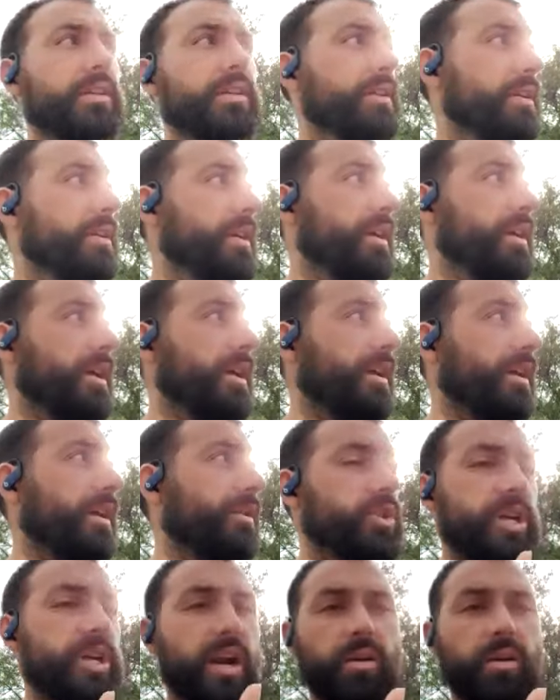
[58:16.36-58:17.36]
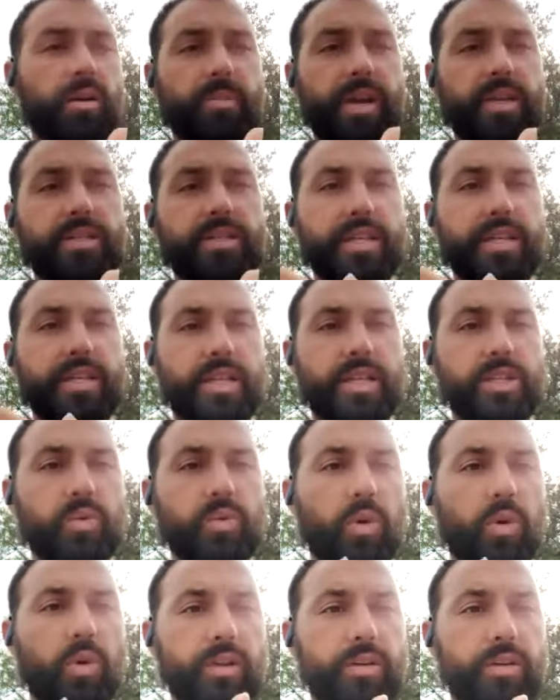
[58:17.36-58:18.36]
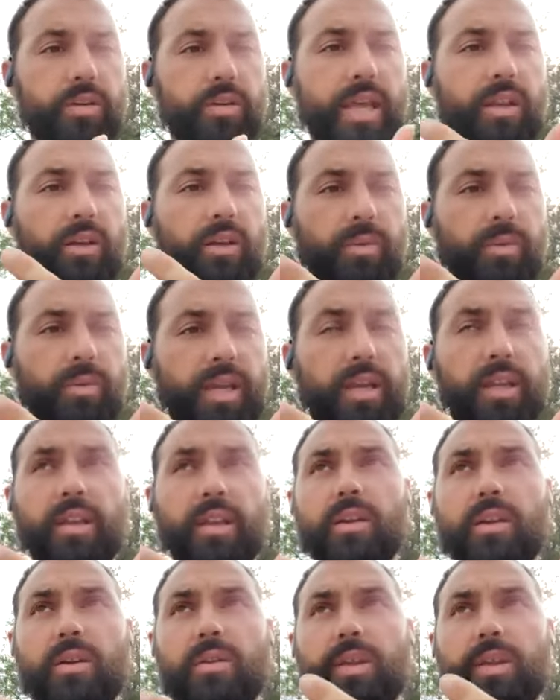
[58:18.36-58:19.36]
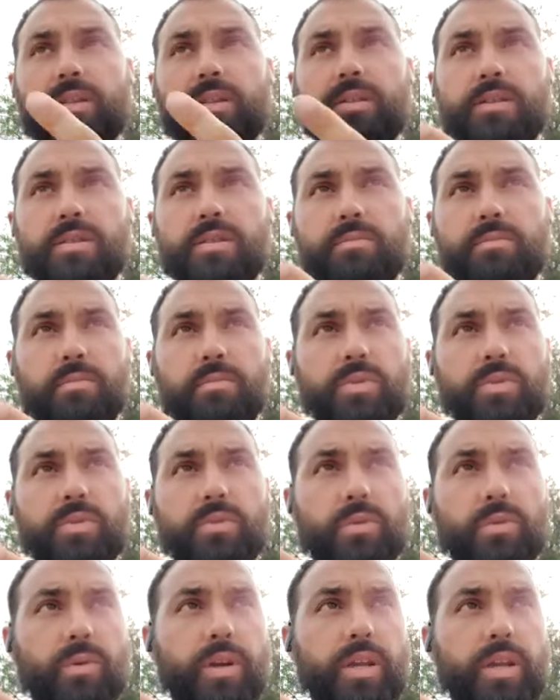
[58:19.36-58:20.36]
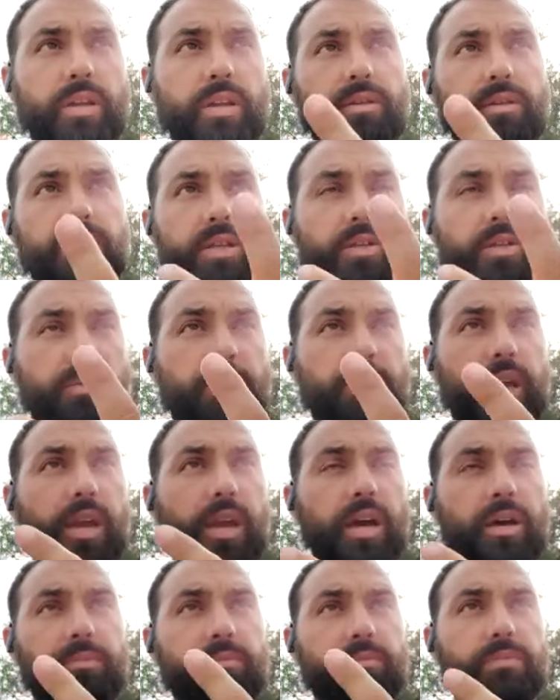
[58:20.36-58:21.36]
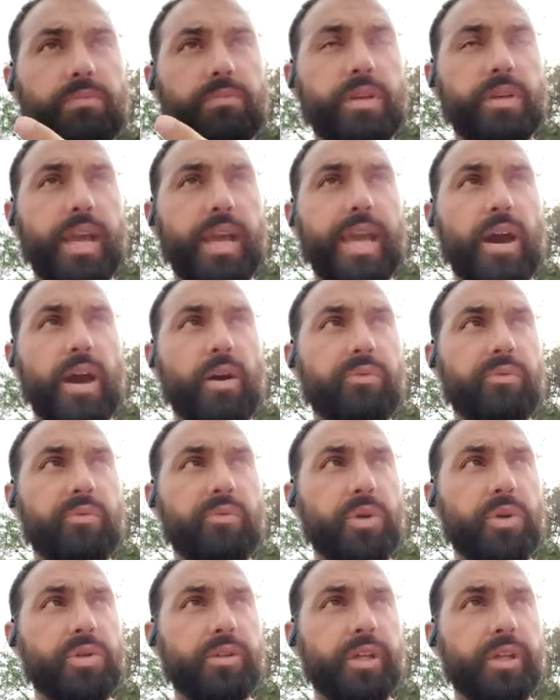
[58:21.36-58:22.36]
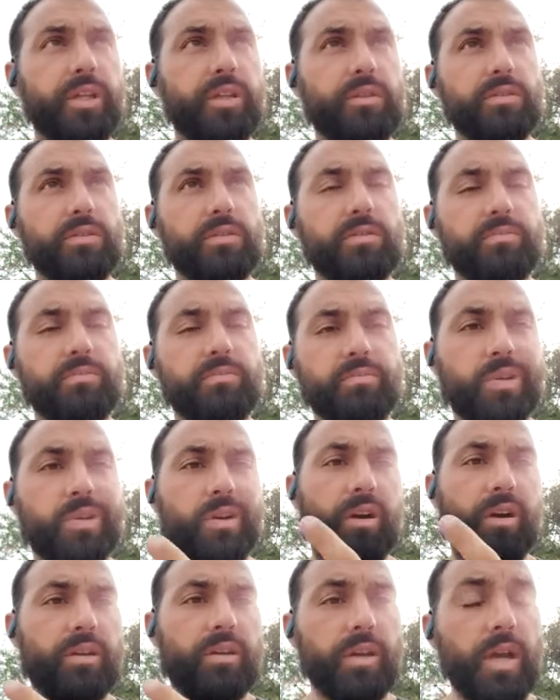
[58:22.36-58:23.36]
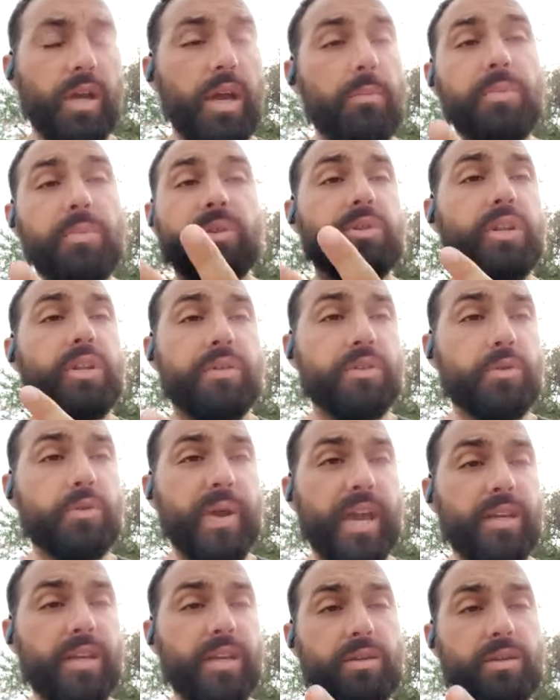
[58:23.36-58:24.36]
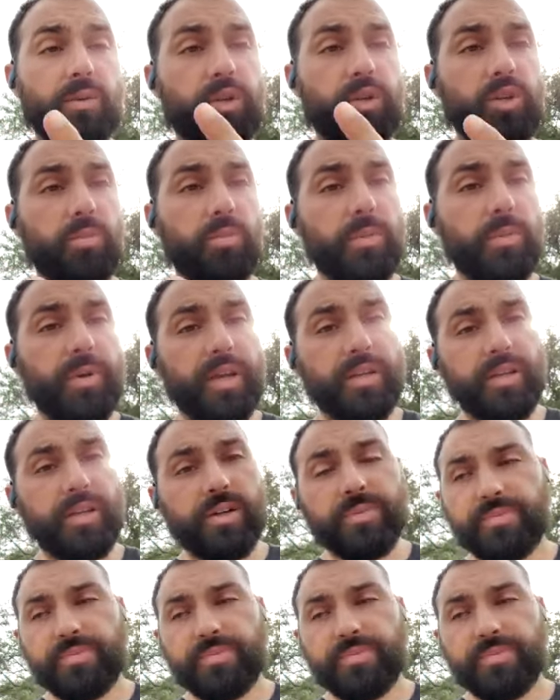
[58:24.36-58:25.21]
If Sharon makes it, that's 1. Katie will make it here. That's 3 because of me. I count, unfortunately. Sorry. But there's enough space, so it shouldn't be a big deal.